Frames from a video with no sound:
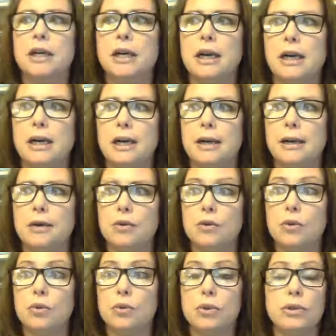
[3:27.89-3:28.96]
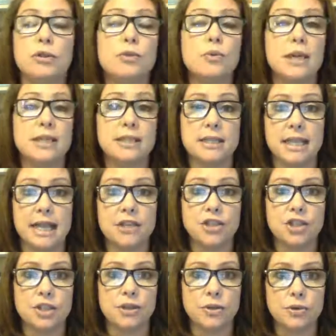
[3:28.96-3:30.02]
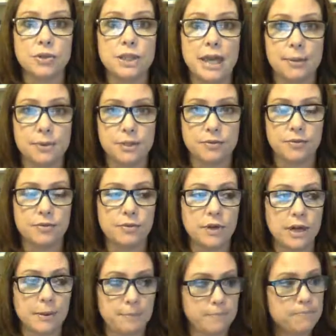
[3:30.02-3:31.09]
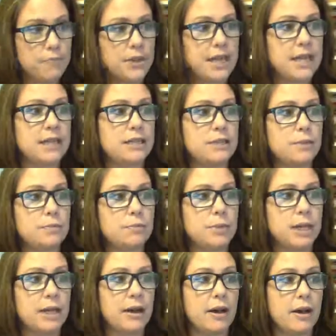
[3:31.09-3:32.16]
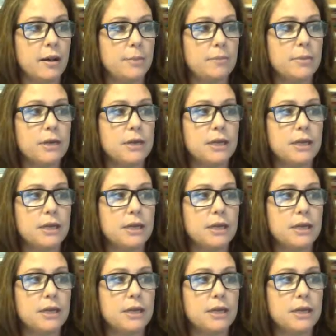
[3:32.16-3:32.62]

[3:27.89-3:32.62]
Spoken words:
the recitation, those types of things become